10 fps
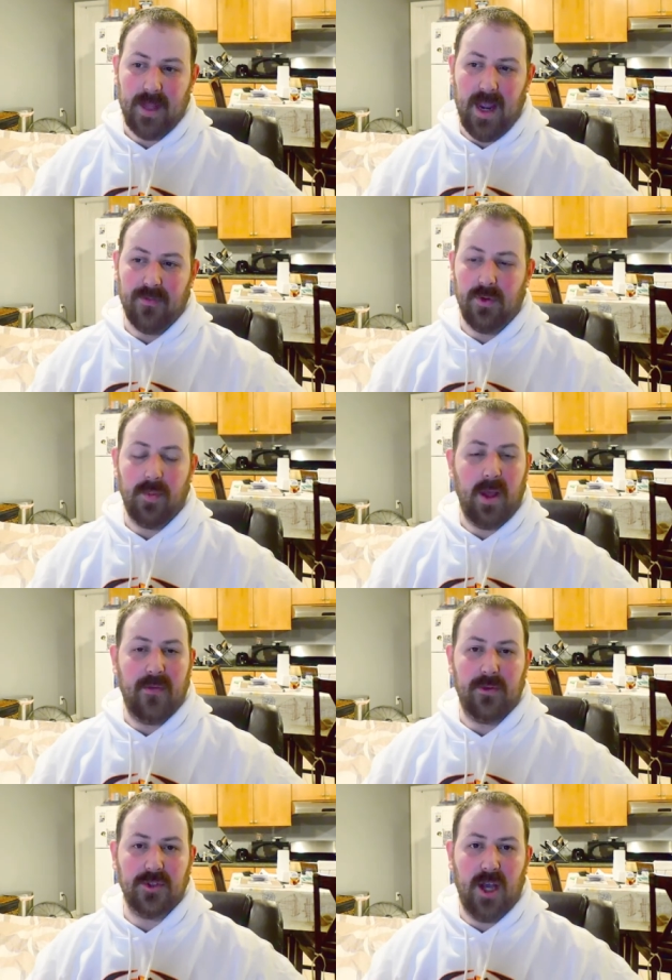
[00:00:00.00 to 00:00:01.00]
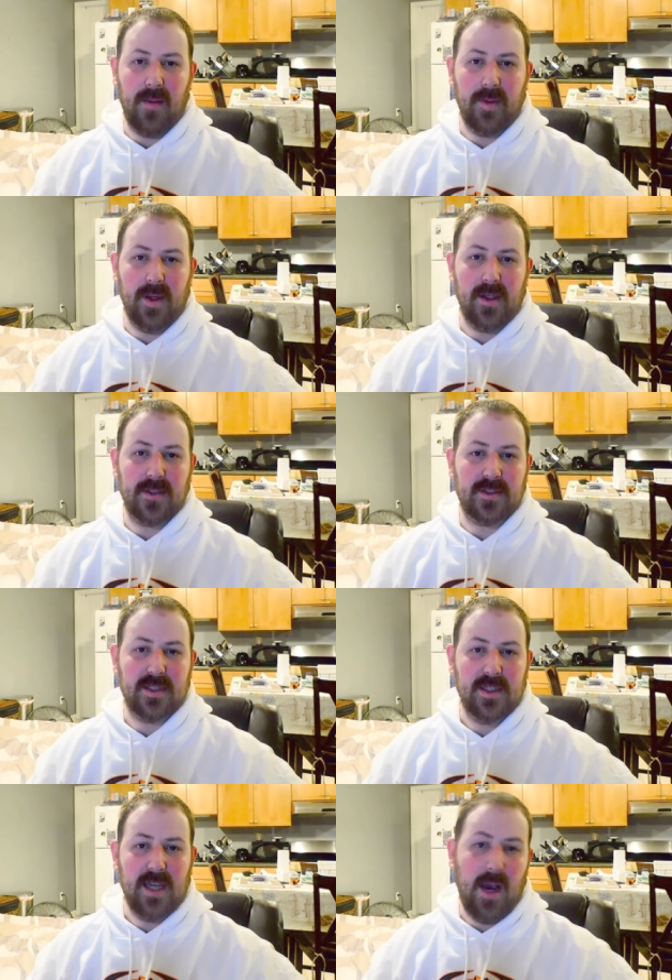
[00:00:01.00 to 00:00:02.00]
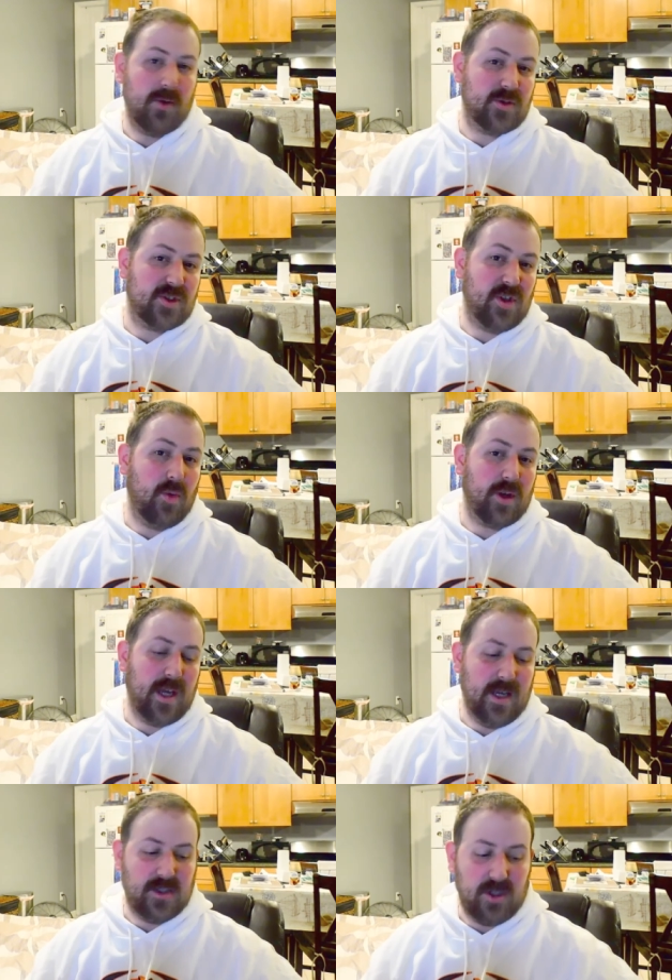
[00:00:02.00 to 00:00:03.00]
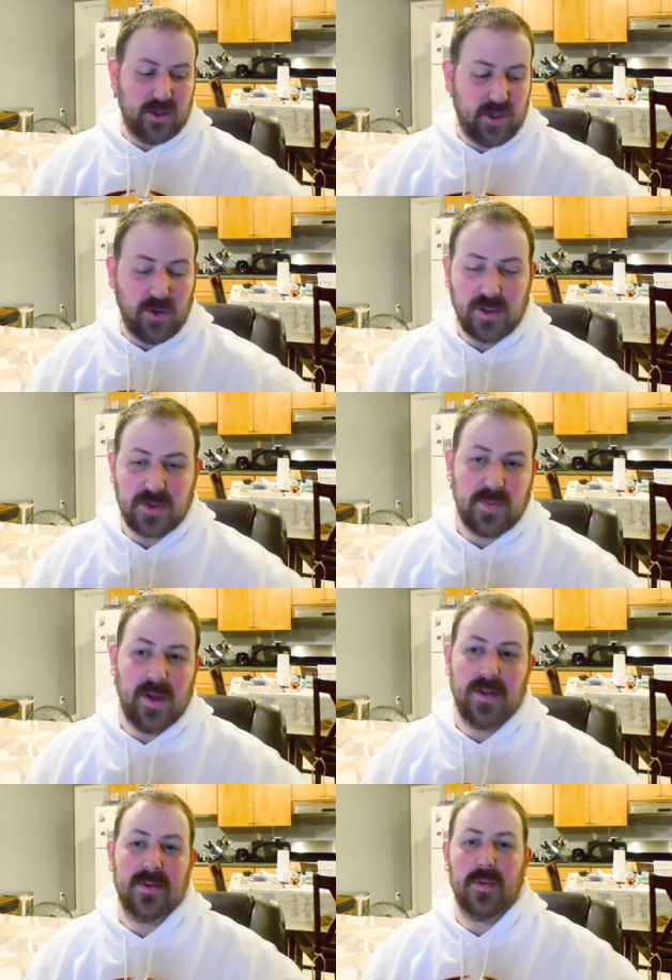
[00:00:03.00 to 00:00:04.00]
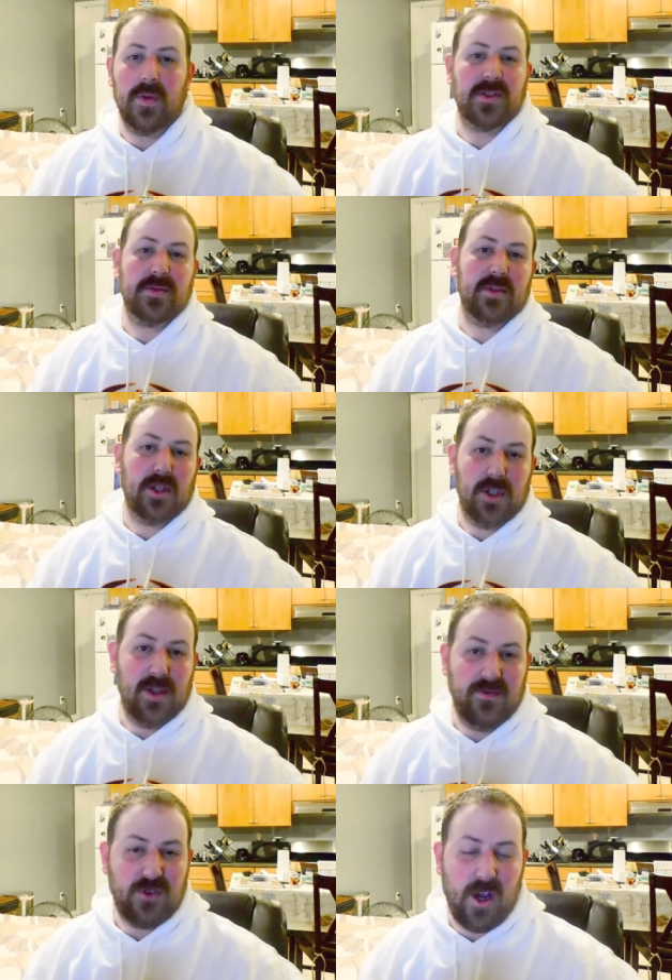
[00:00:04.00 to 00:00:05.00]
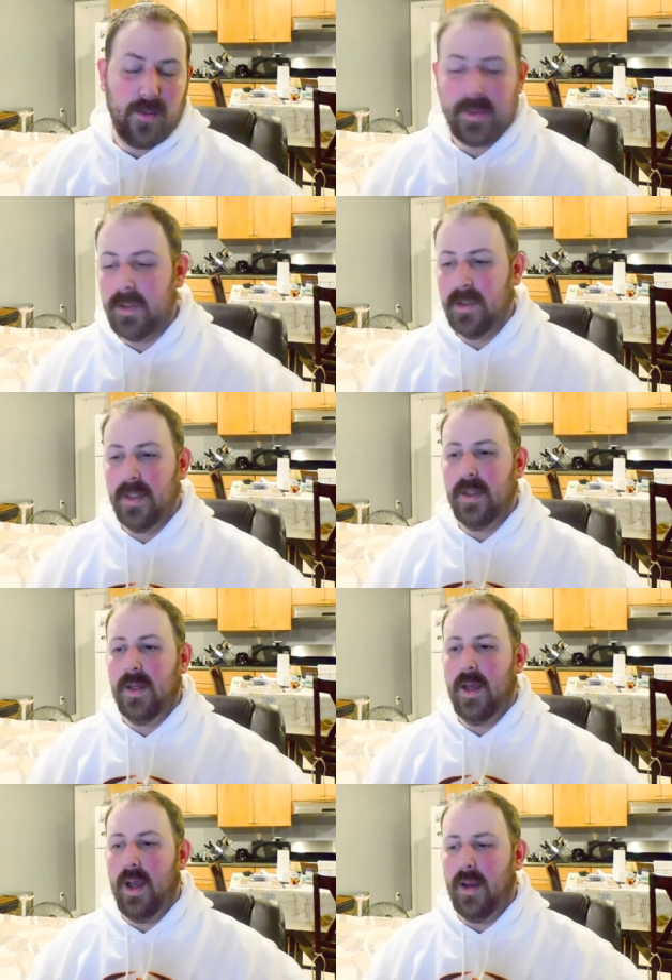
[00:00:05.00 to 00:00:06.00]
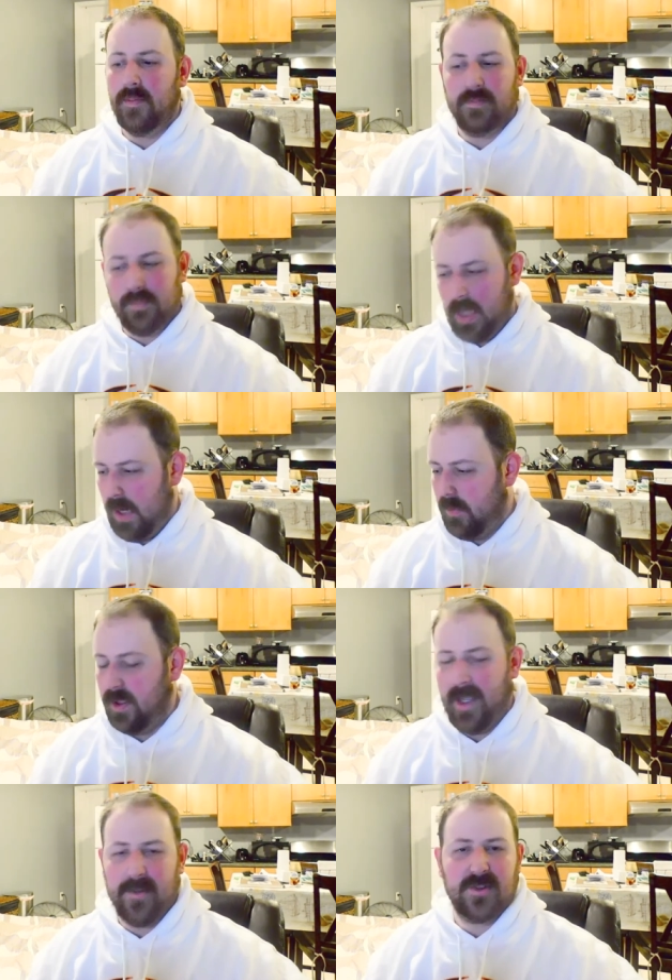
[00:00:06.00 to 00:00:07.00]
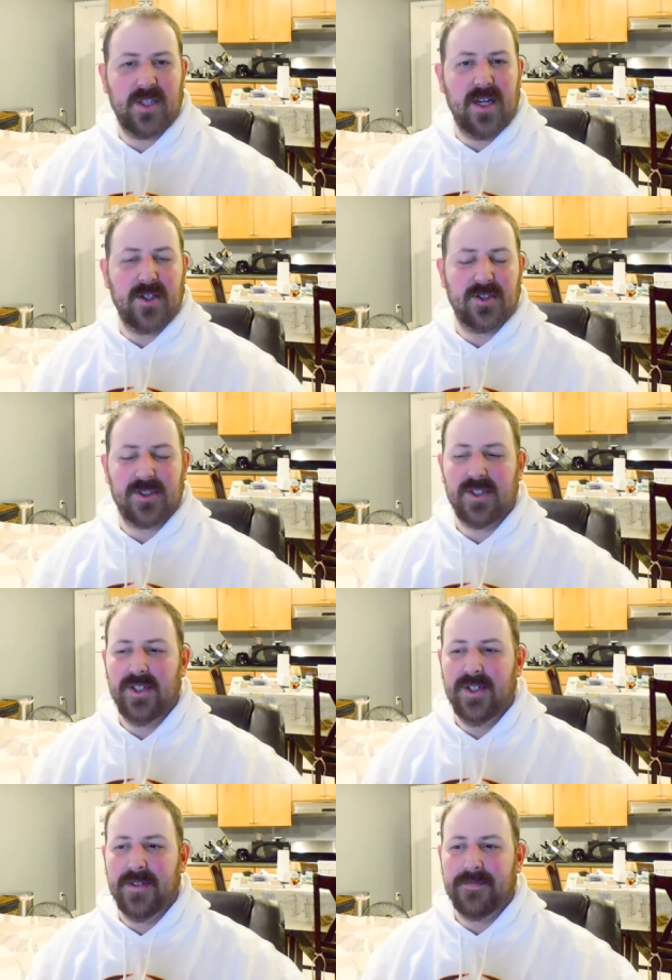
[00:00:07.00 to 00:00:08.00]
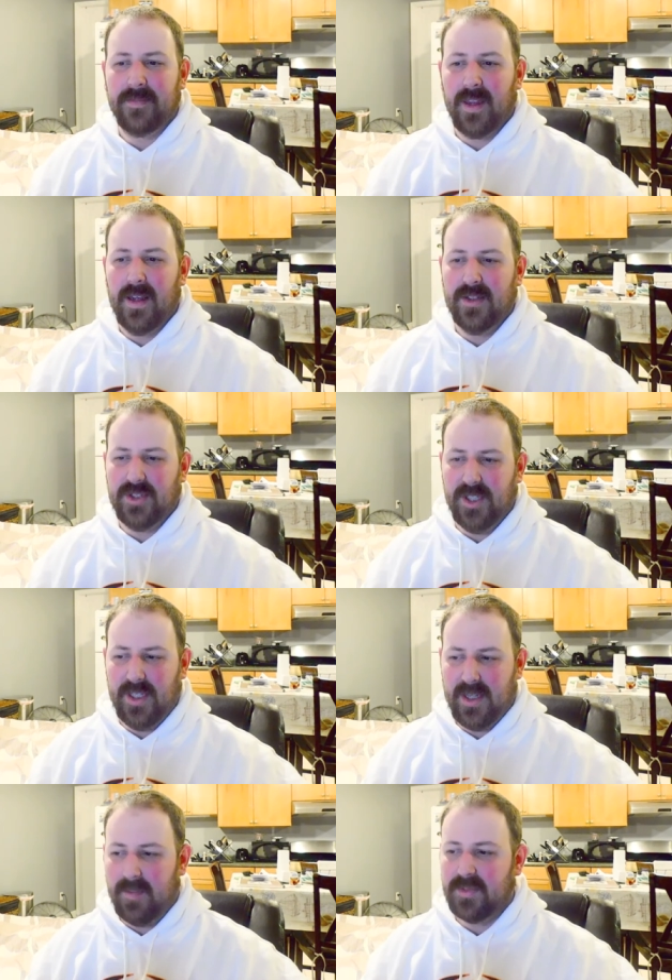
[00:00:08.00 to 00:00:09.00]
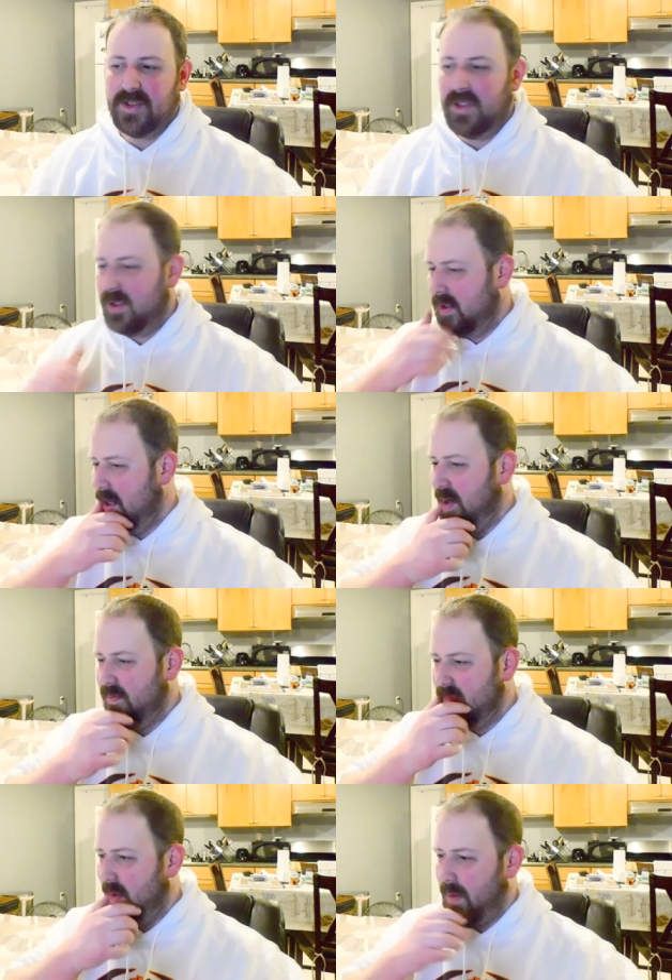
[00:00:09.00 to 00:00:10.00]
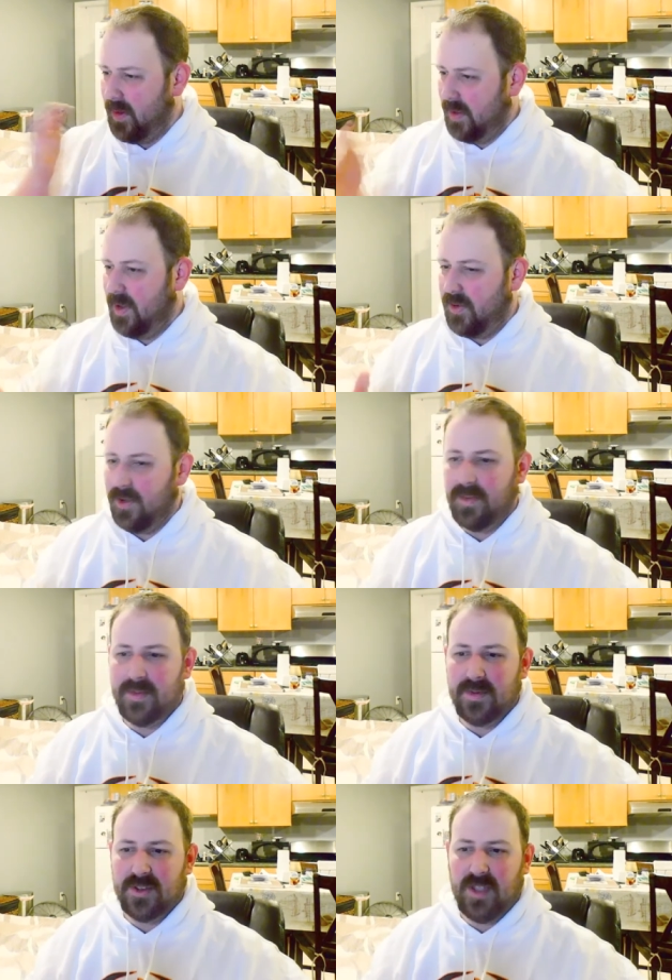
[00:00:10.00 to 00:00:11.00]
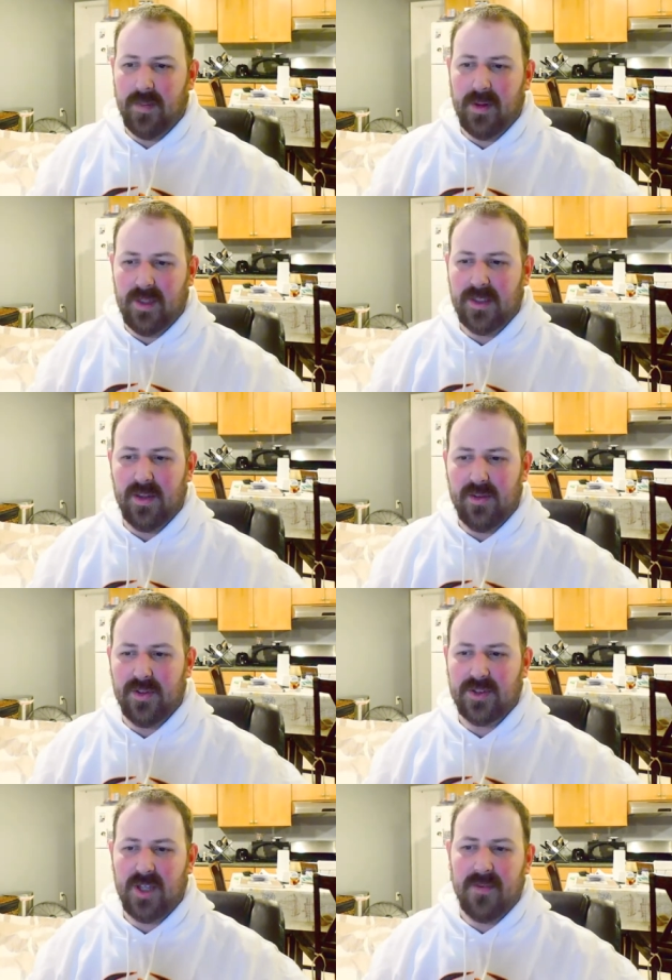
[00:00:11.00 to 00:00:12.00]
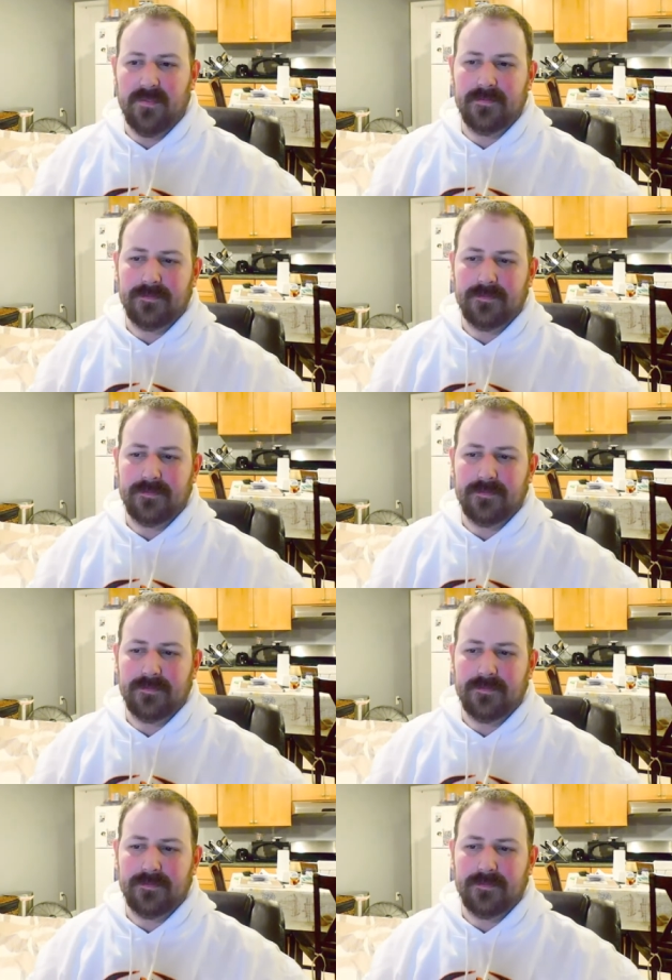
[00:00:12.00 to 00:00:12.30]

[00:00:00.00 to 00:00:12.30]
I have to apply for a job, because I was still working at Dunkin' Donuts, but it wasn't a good enough job. I run downstairs, she comes to the, I'm on like the third step, I land on the third step,